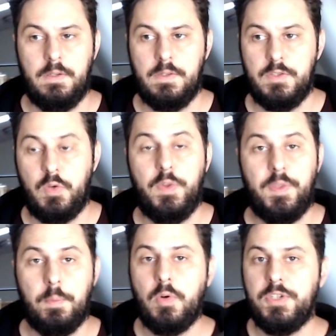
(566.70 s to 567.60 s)
So with
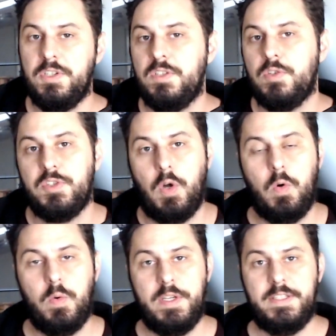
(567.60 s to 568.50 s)
emotions, there's
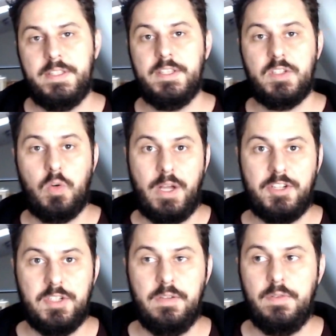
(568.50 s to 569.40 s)
always this
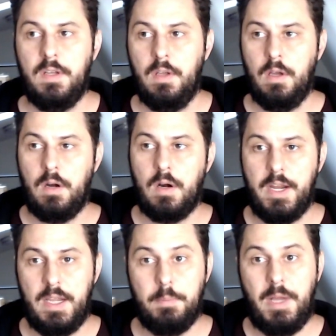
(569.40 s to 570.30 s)
question of, all
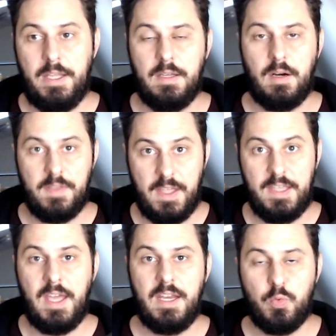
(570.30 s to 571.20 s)
right, are they
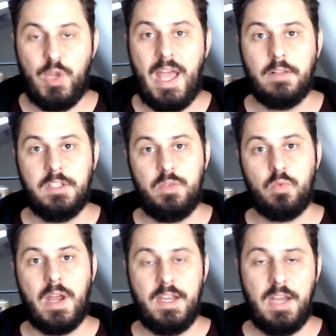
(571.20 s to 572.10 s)
getting reality
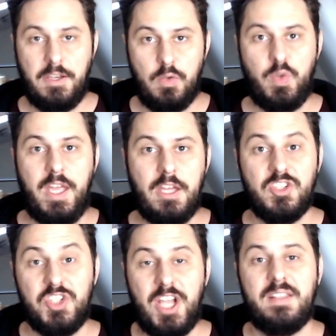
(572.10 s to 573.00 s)
right? And you can't
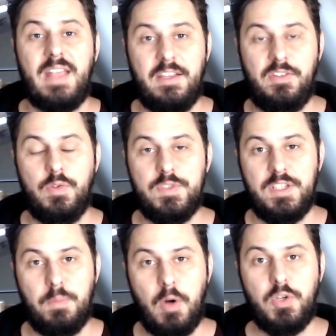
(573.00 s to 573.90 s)
check that using
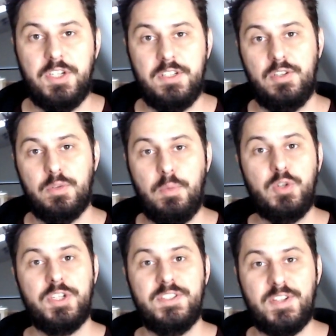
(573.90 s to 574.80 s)
emotion. Your
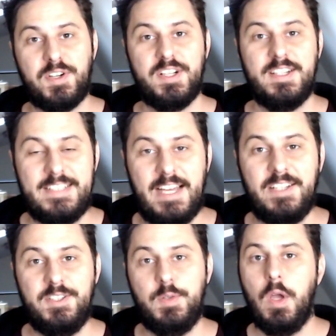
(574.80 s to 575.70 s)
emotions aren't going to tell
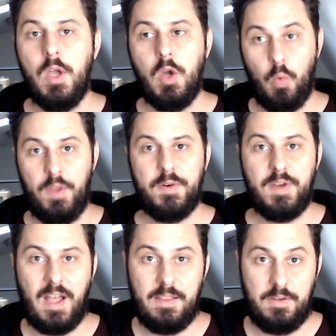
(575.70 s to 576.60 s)
you whether or
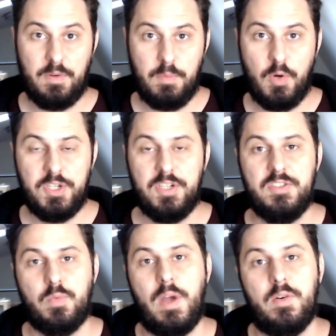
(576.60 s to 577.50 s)
not your emotion
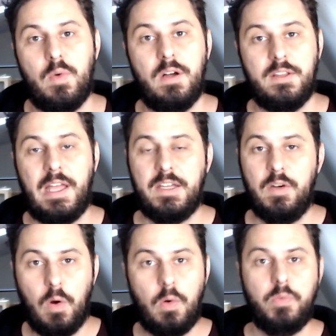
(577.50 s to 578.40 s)
is right or wrong. That can
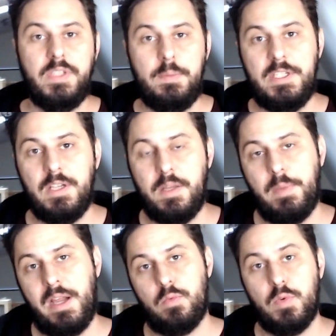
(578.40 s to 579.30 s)
only be done
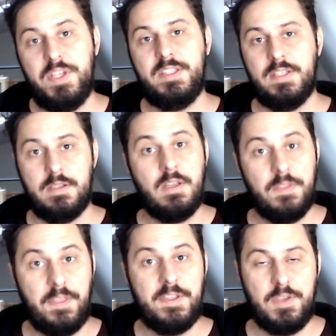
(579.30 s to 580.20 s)
by reason,
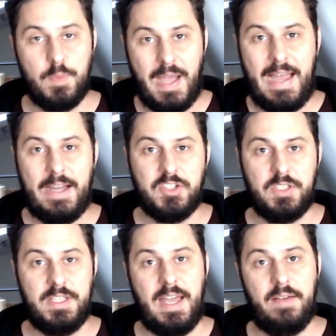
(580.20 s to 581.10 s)
the thing that you
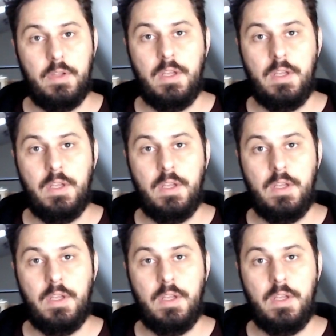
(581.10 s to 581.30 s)
actually have